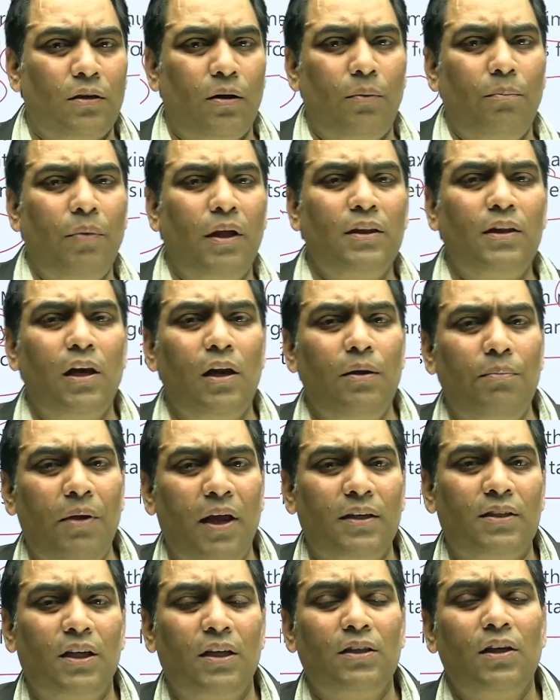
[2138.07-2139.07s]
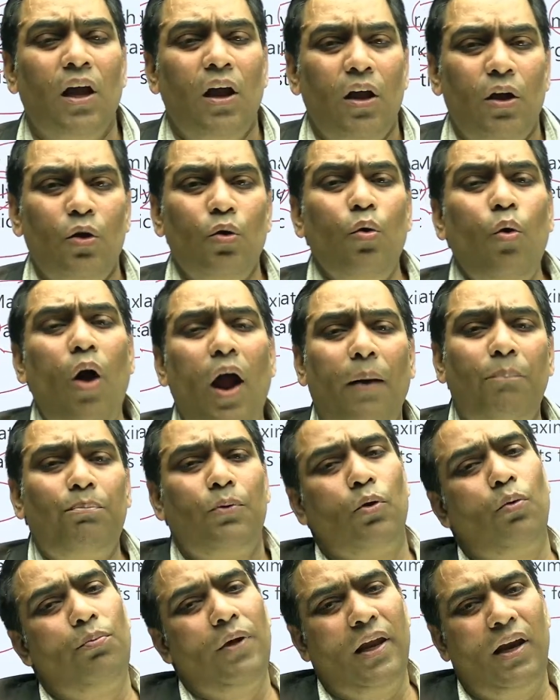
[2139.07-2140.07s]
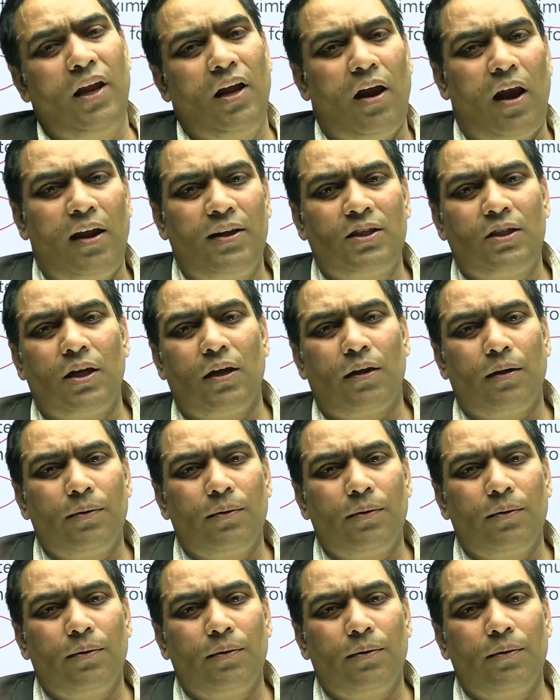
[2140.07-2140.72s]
monthly basis, you have to be realistic.